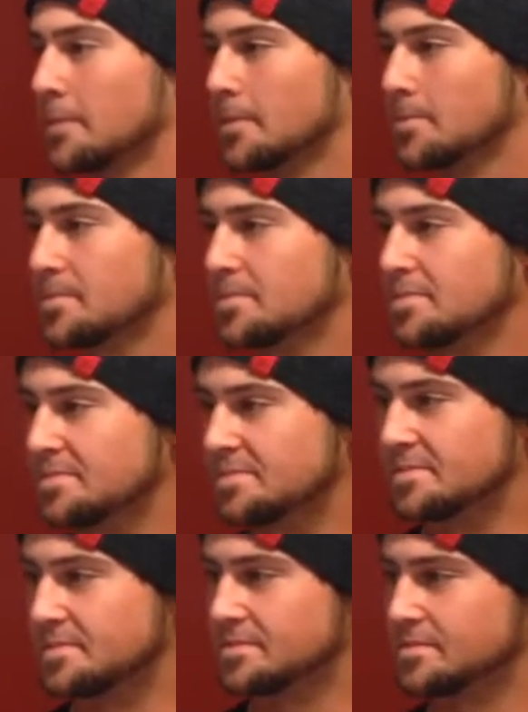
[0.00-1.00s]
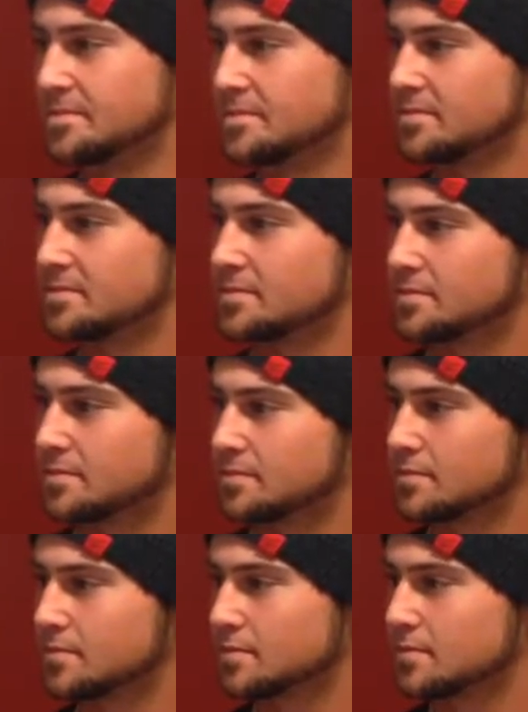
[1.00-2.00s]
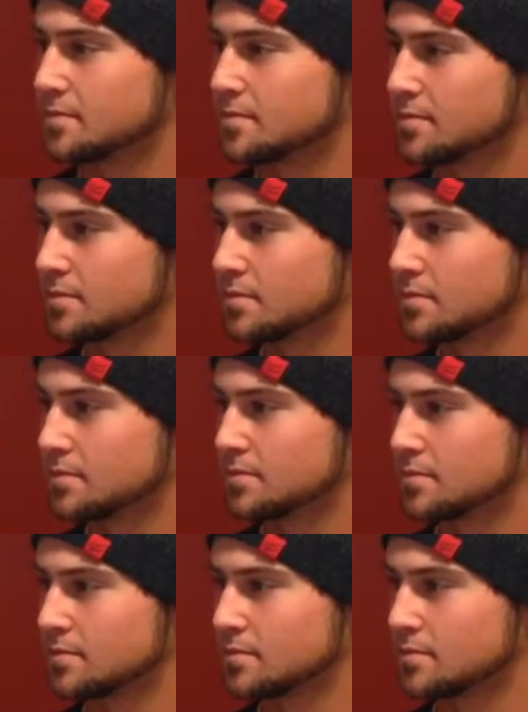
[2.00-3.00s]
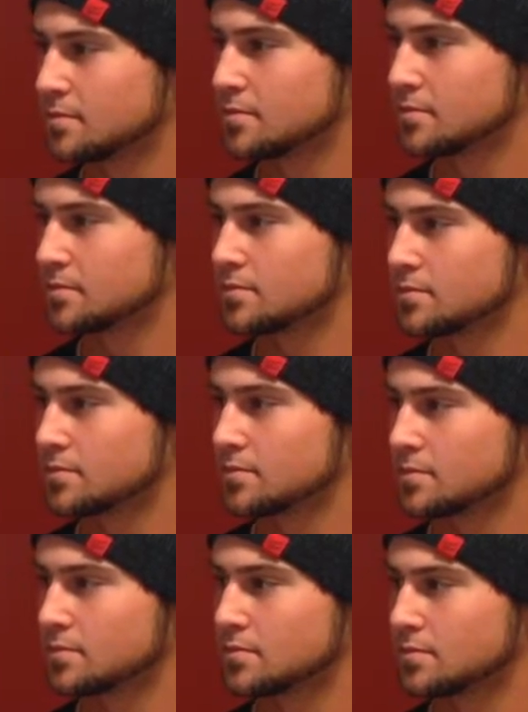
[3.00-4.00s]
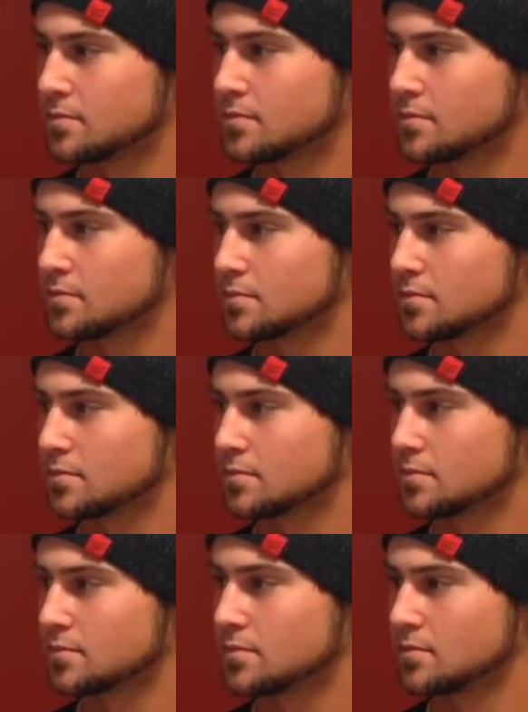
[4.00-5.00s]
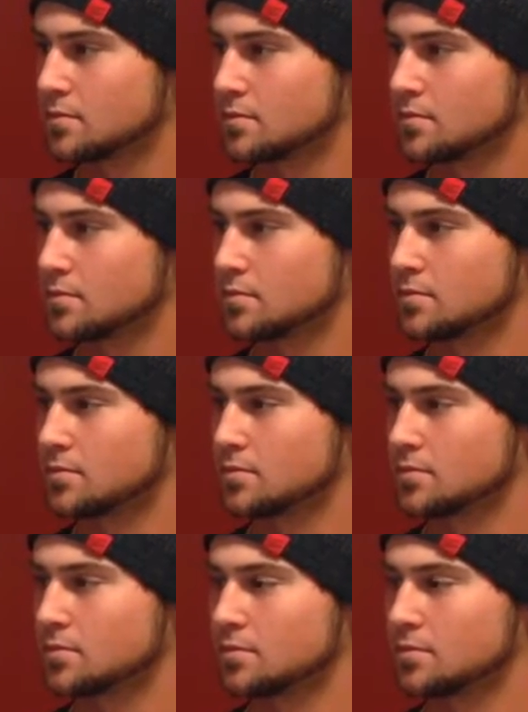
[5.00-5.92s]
This person isn't speaking.